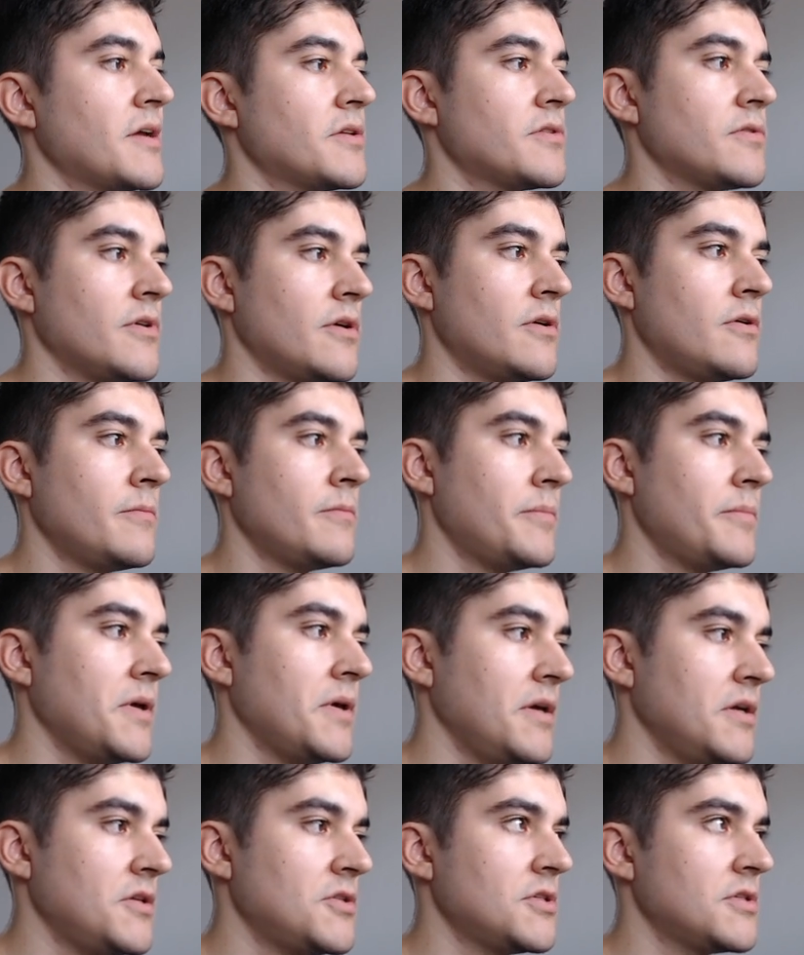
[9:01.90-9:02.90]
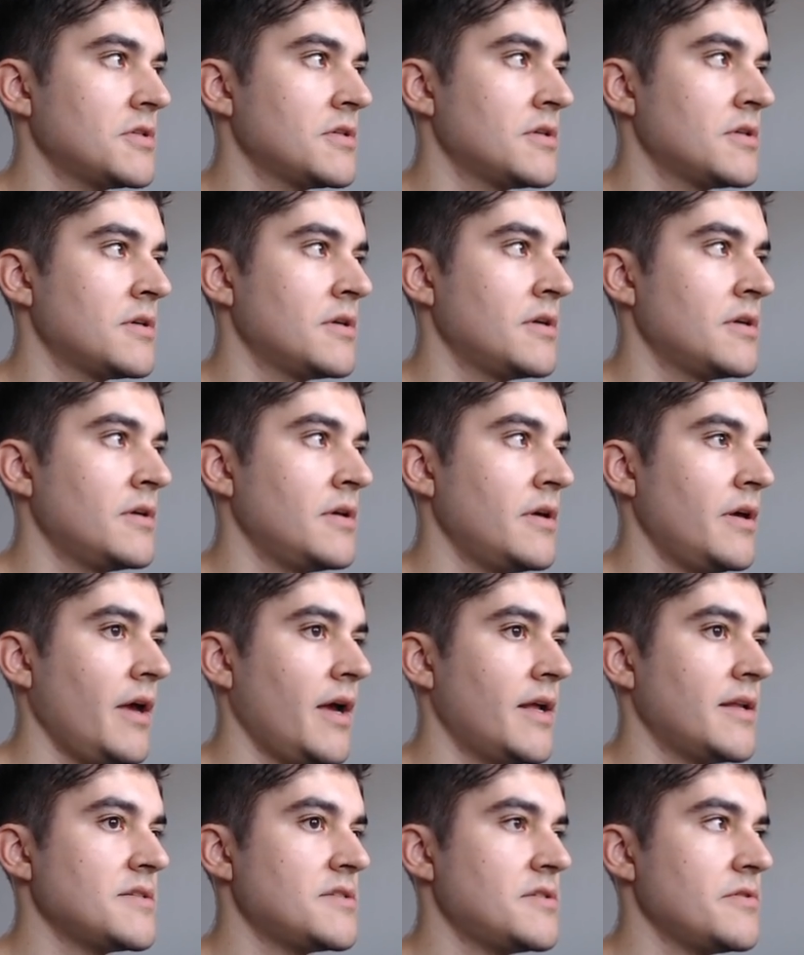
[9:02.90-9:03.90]
to the home page.
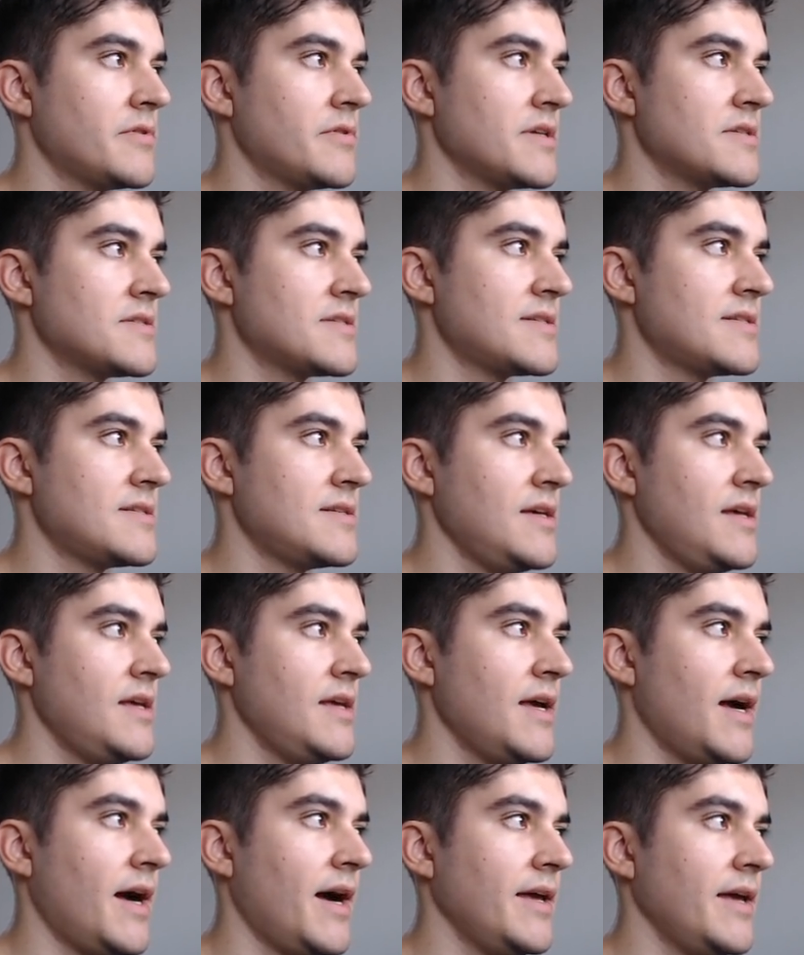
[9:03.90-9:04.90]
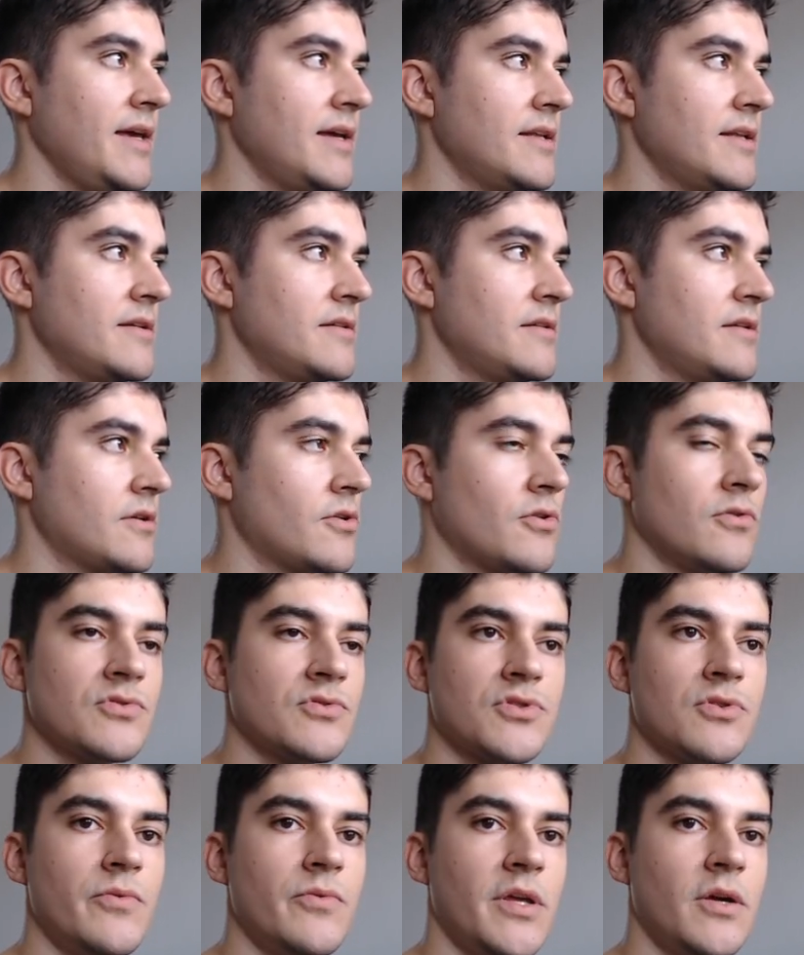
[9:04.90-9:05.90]
And as you can see, I added the
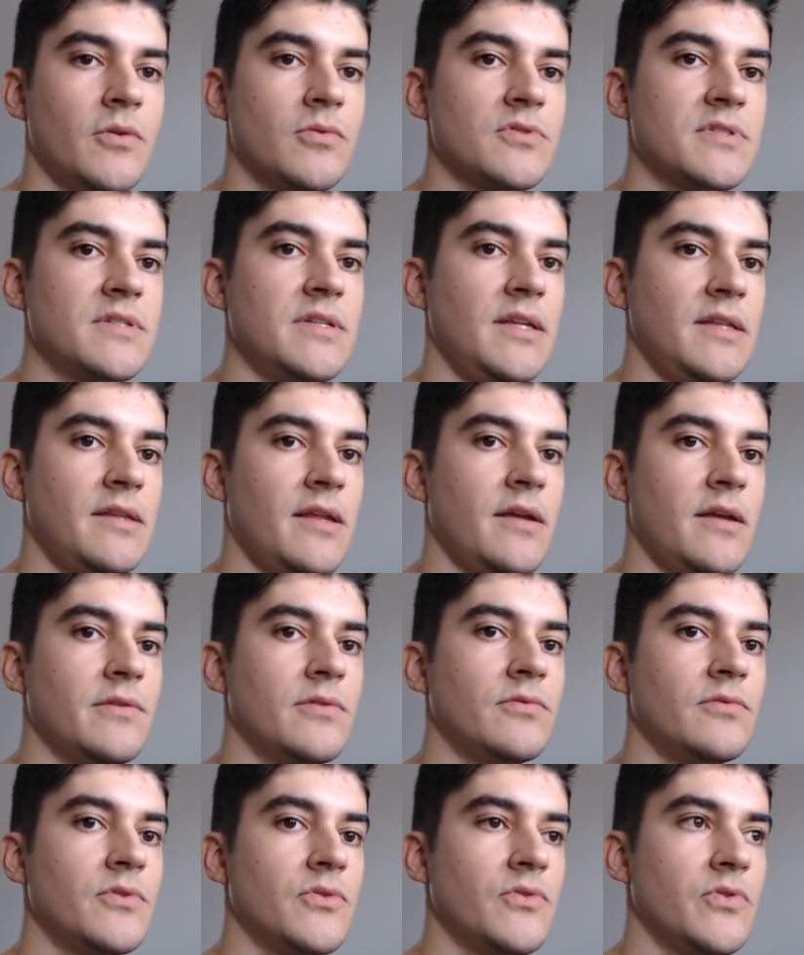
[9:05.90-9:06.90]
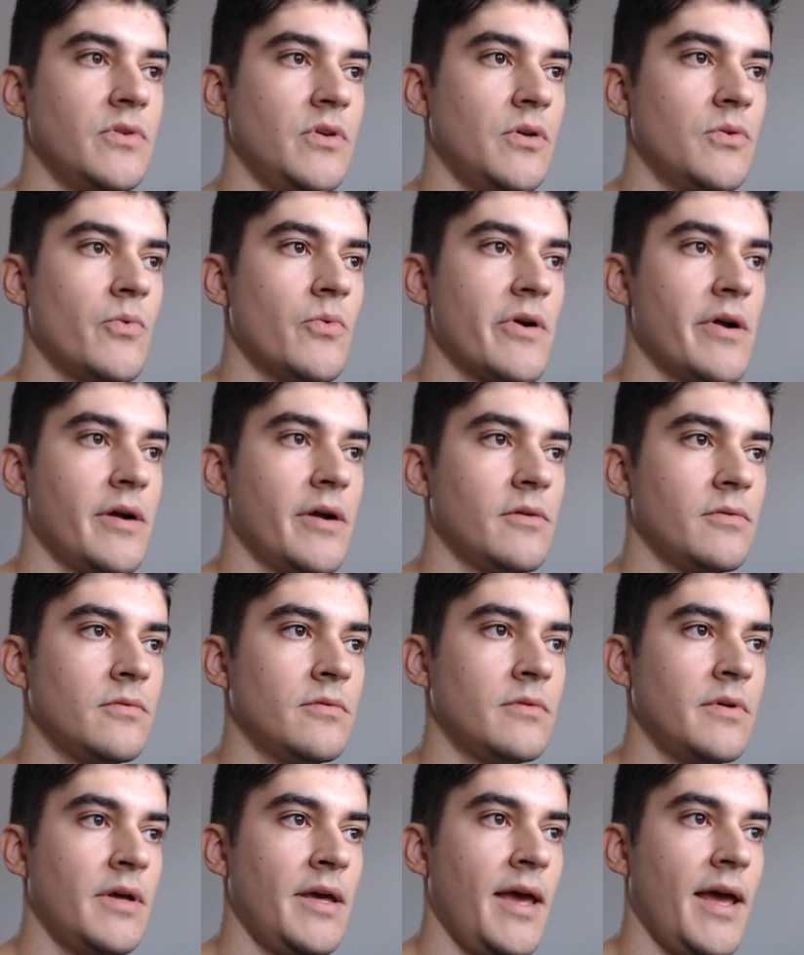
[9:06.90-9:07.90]
console = Nintendo to the
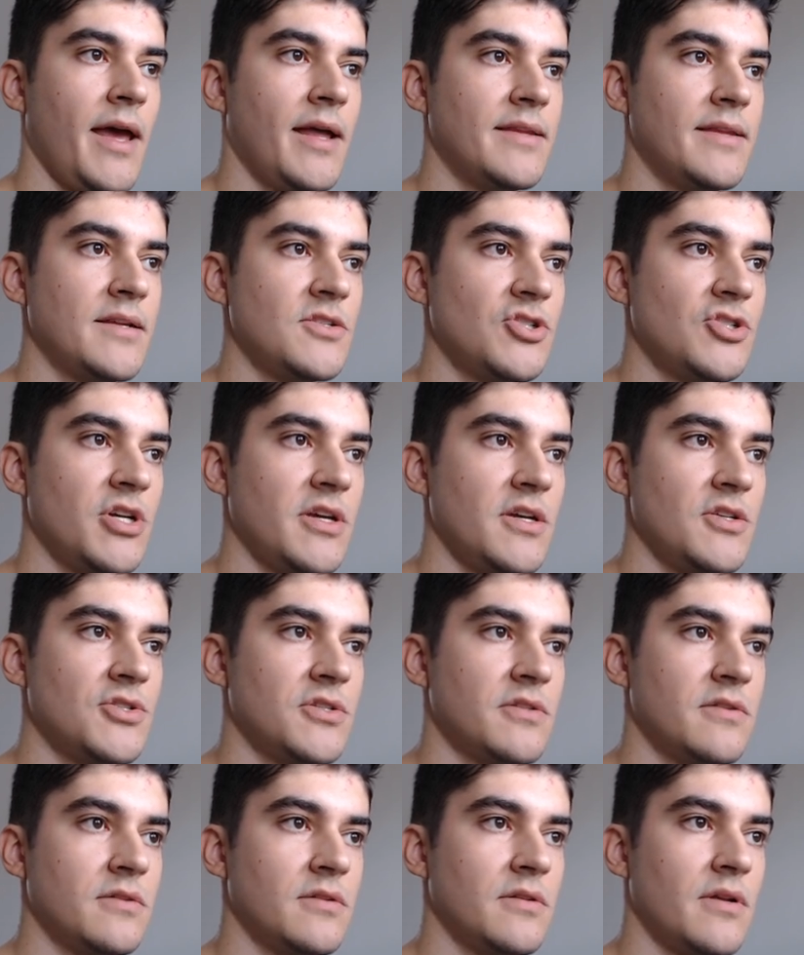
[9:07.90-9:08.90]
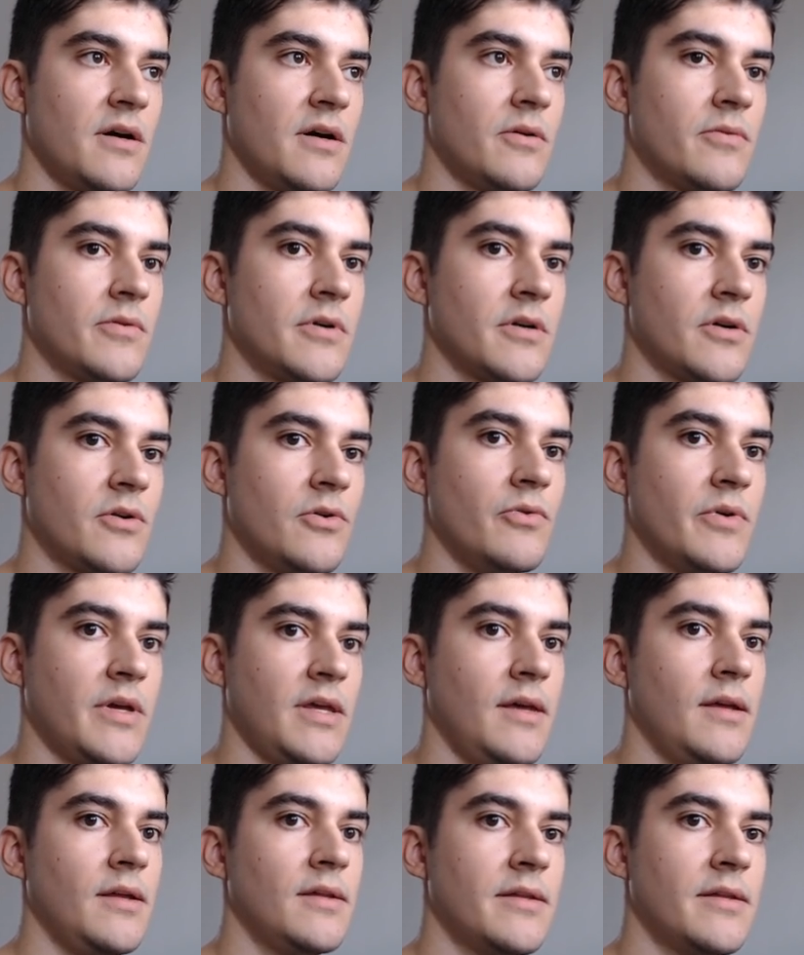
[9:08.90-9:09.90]
URL. And that changed our
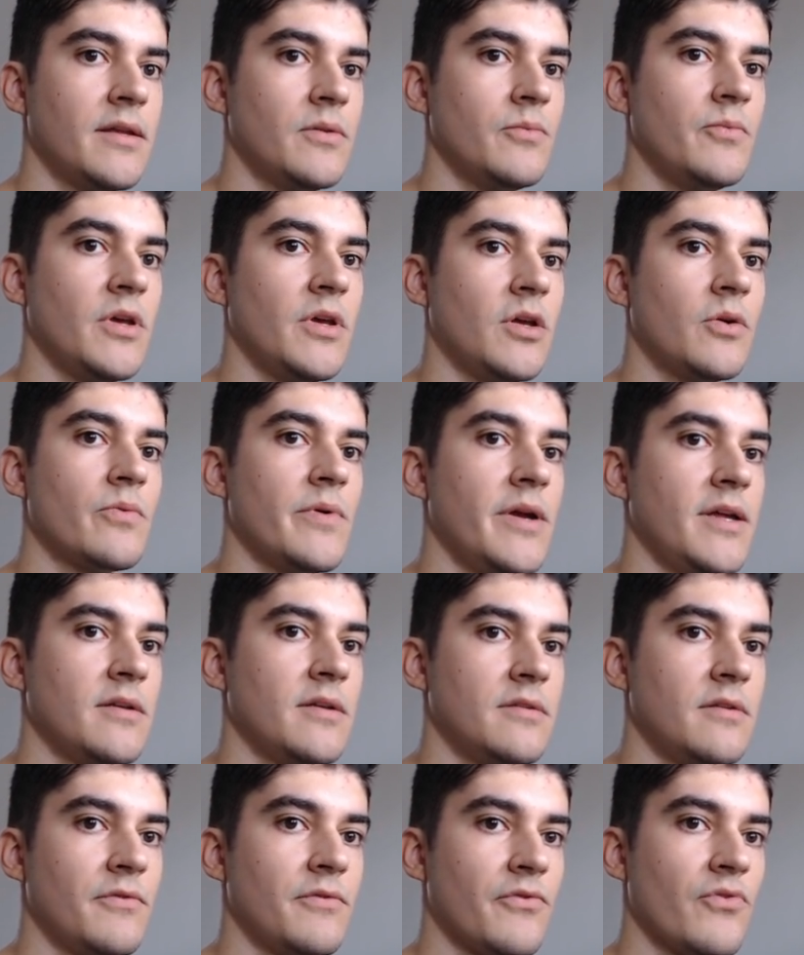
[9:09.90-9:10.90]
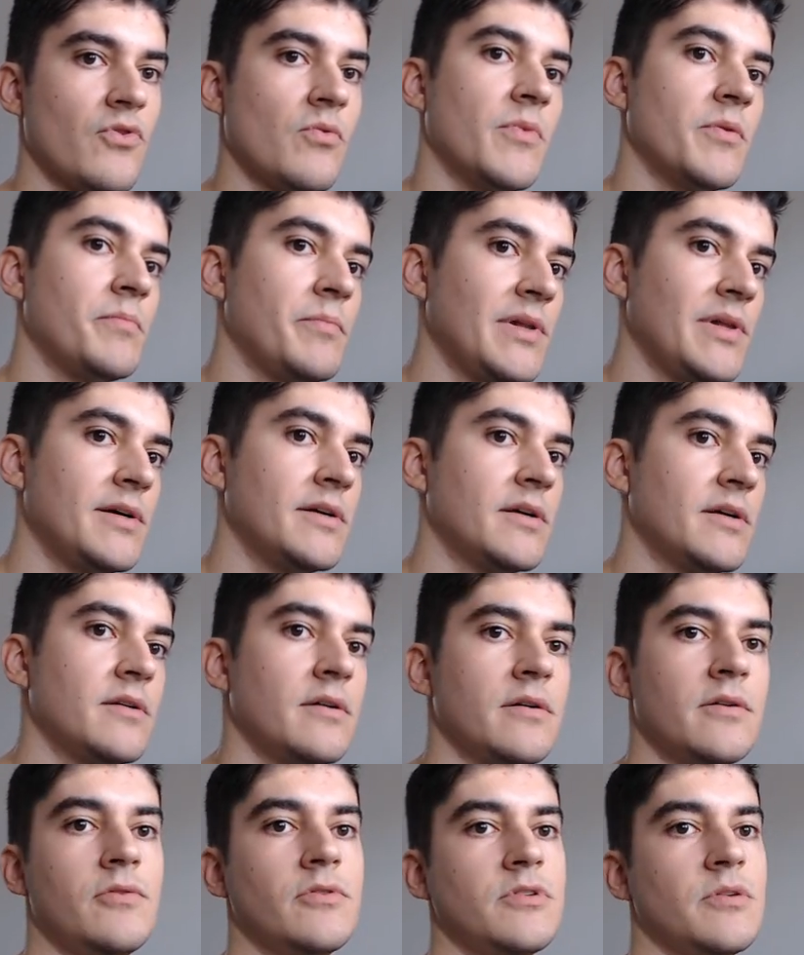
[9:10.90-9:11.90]
cookie that we created from a plug
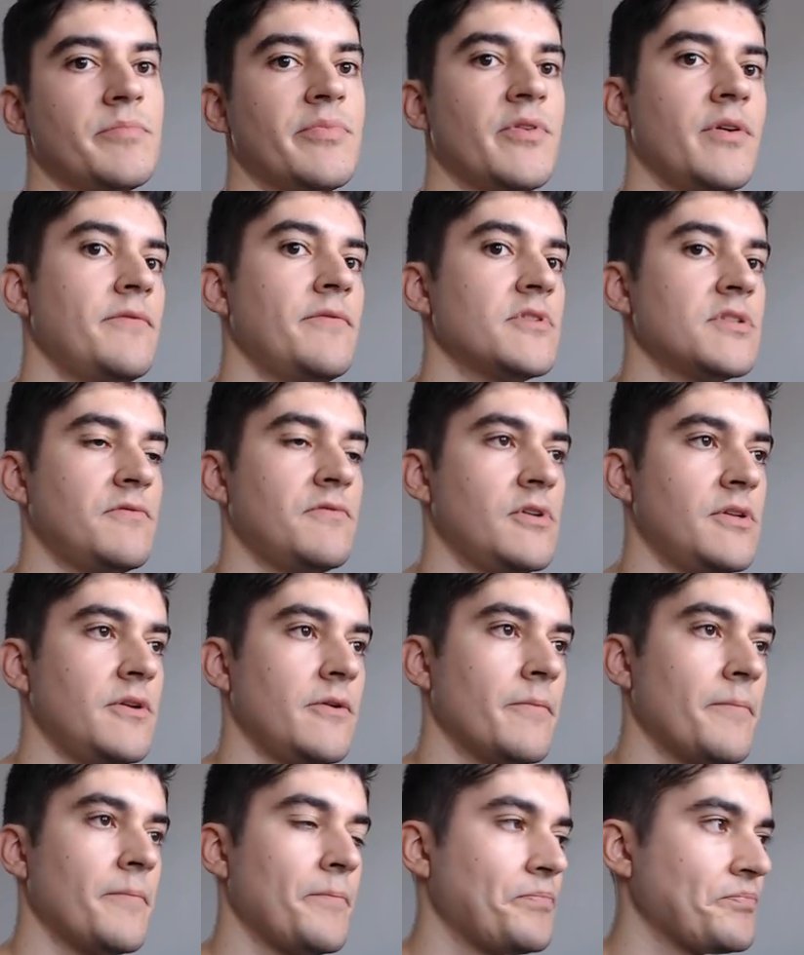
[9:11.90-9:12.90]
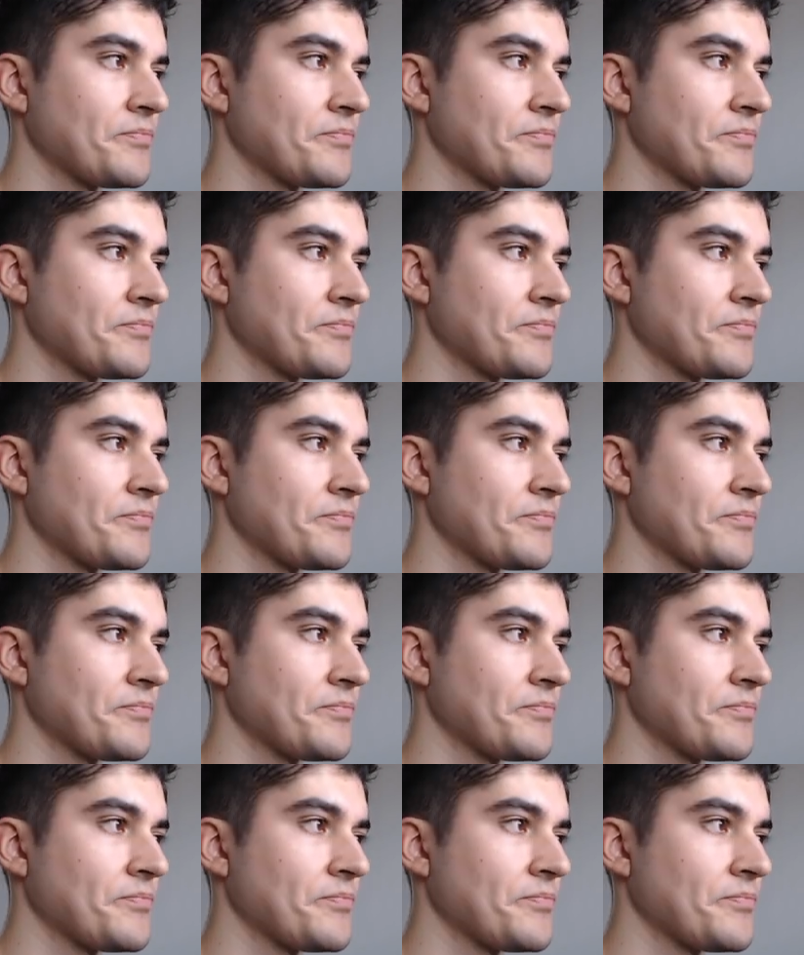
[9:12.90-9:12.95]
on a previous video.